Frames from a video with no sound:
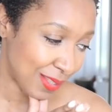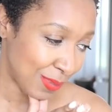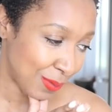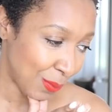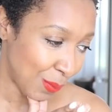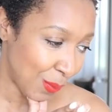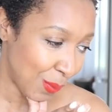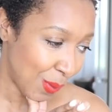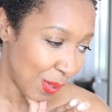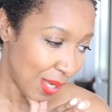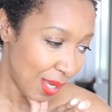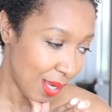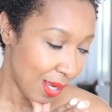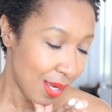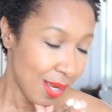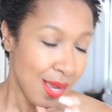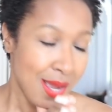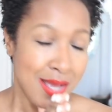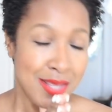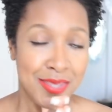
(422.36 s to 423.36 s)
I thought,
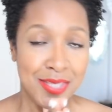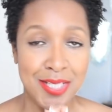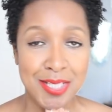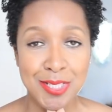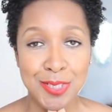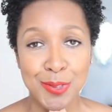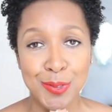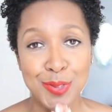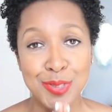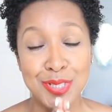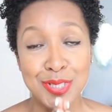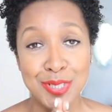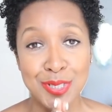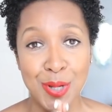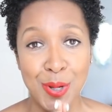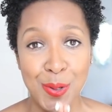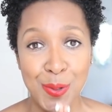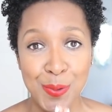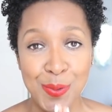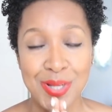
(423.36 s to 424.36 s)
this looks
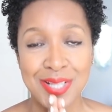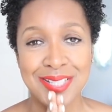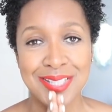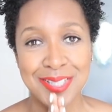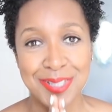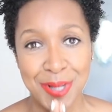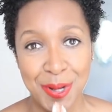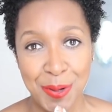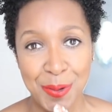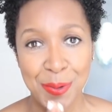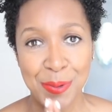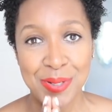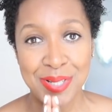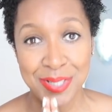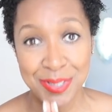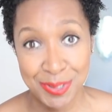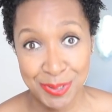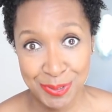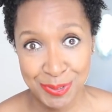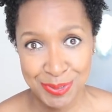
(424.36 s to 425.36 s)
so, so
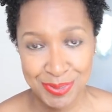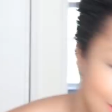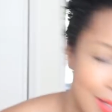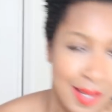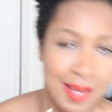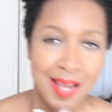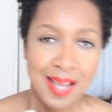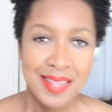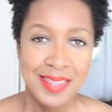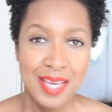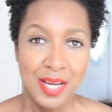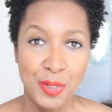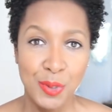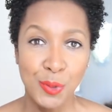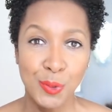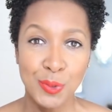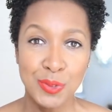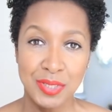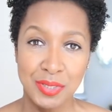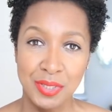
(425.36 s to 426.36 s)
good. They're
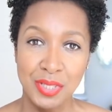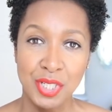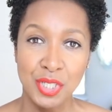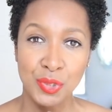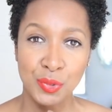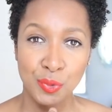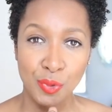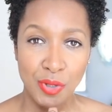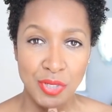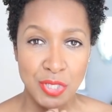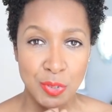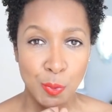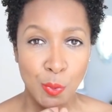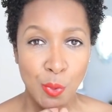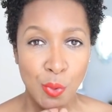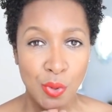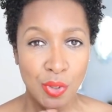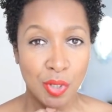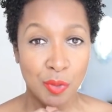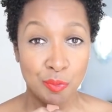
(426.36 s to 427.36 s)
called the
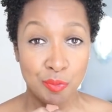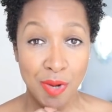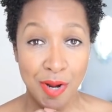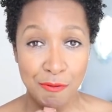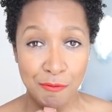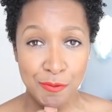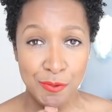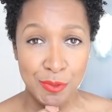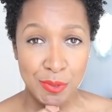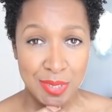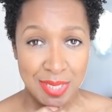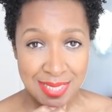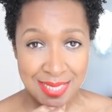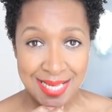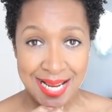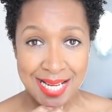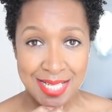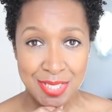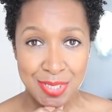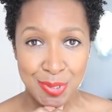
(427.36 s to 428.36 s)
Crosswalk Ruffle
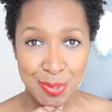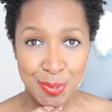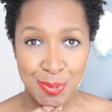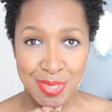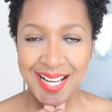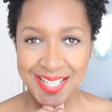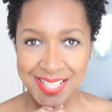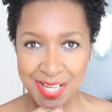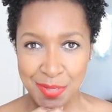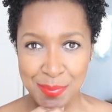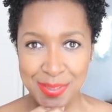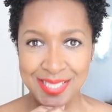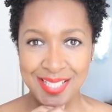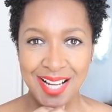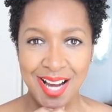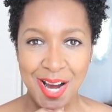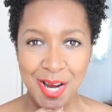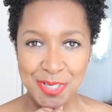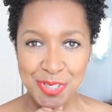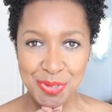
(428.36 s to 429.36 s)
Sandals. They come in at
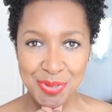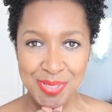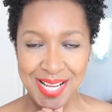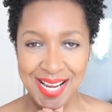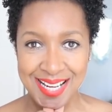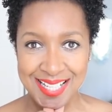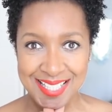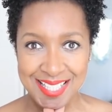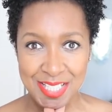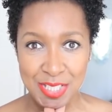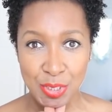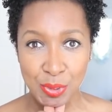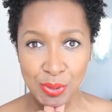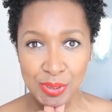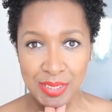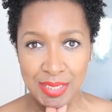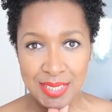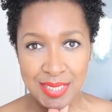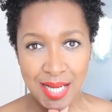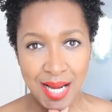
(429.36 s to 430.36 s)

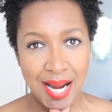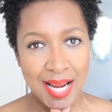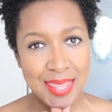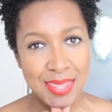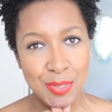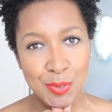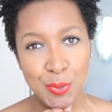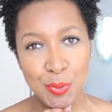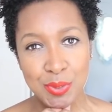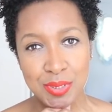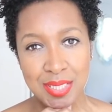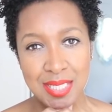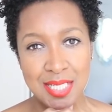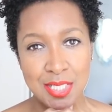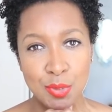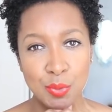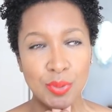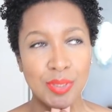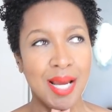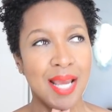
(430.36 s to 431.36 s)
$180. I thought these
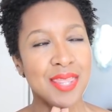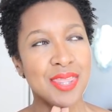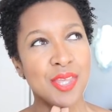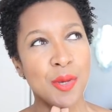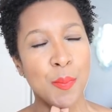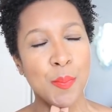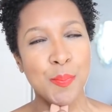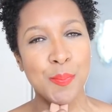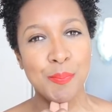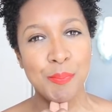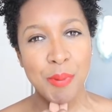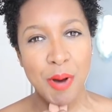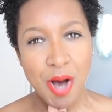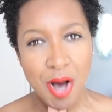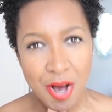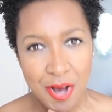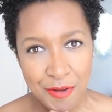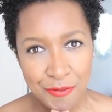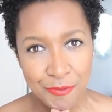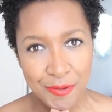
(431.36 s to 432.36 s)
looked like the
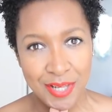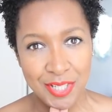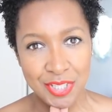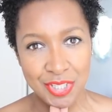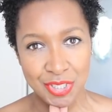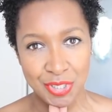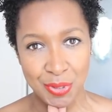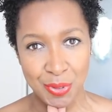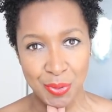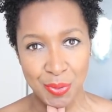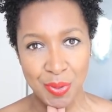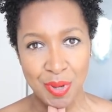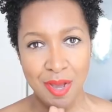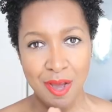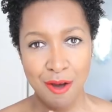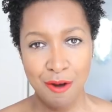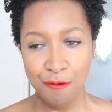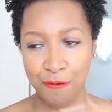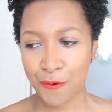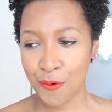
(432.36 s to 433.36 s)
perfect shoe
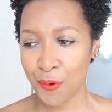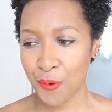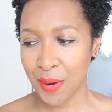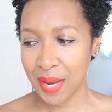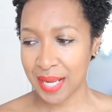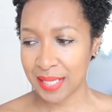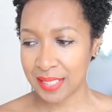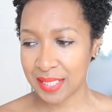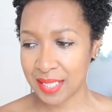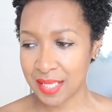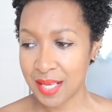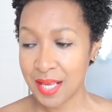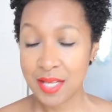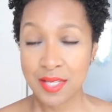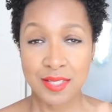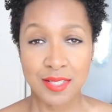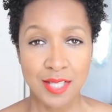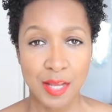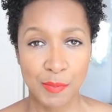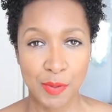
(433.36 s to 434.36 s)
for any
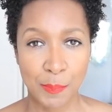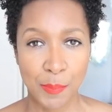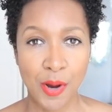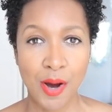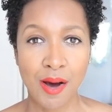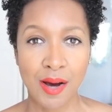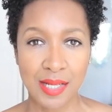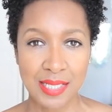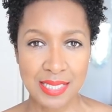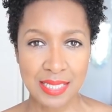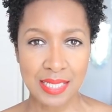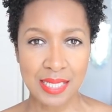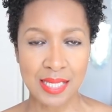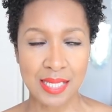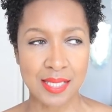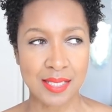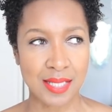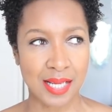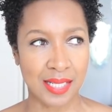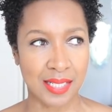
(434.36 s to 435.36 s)
summer
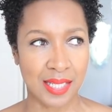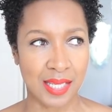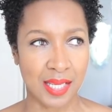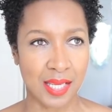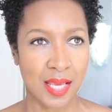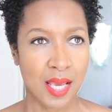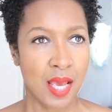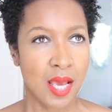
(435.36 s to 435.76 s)
parties, any